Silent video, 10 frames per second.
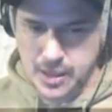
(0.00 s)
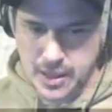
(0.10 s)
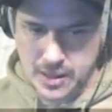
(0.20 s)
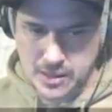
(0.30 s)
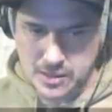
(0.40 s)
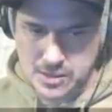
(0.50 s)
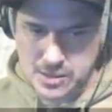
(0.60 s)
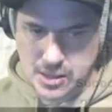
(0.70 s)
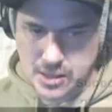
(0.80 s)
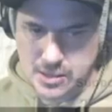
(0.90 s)
And
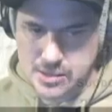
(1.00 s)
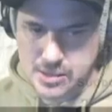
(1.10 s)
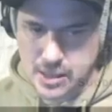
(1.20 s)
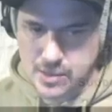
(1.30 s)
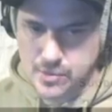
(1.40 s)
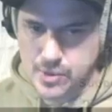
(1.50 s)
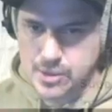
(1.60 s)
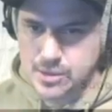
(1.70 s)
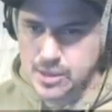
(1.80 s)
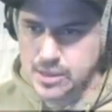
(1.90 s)
just like the second
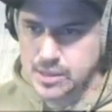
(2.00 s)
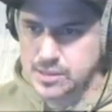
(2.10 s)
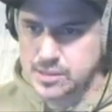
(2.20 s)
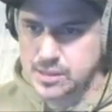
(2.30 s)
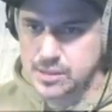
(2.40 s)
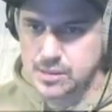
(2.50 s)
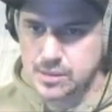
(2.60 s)
one does,